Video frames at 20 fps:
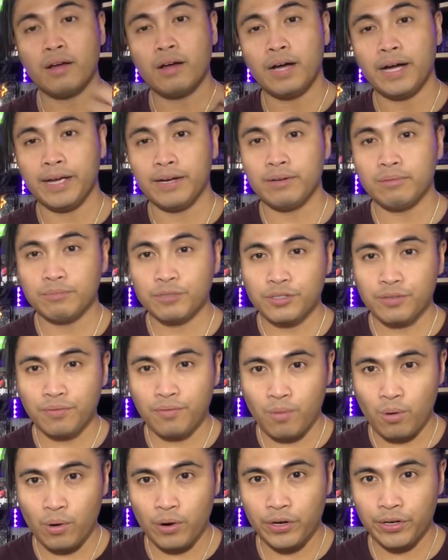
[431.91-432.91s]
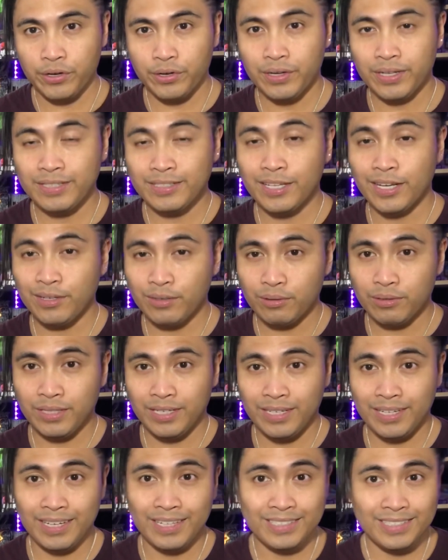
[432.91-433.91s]
items for your Nintendo
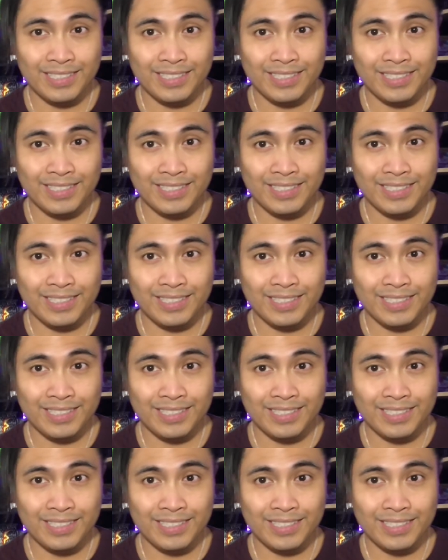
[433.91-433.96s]
DS.